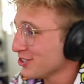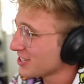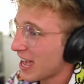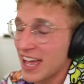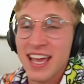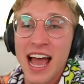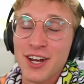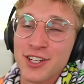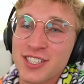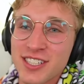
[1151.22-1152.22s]
Hey, I know
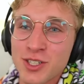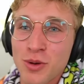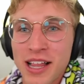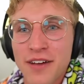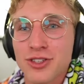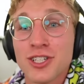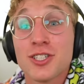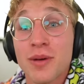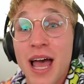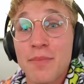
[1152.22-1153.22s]
you've seen this well after
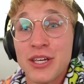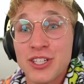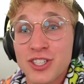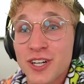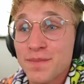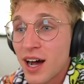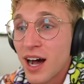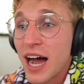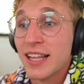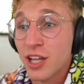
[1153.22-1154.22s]
Easter, but happy Easter. Uh,
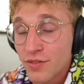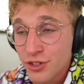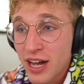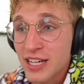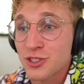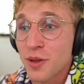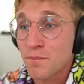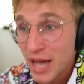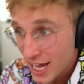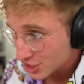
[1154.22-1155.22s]
I love you guys. You're the
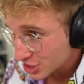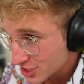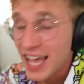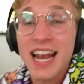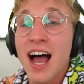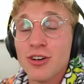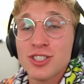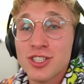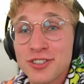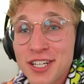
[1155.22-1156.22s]
best. And I will
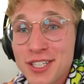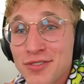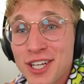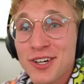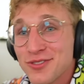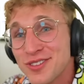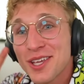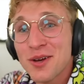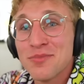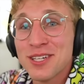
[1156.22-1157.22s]
see you in the next video.
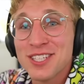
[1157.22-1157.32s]
Peace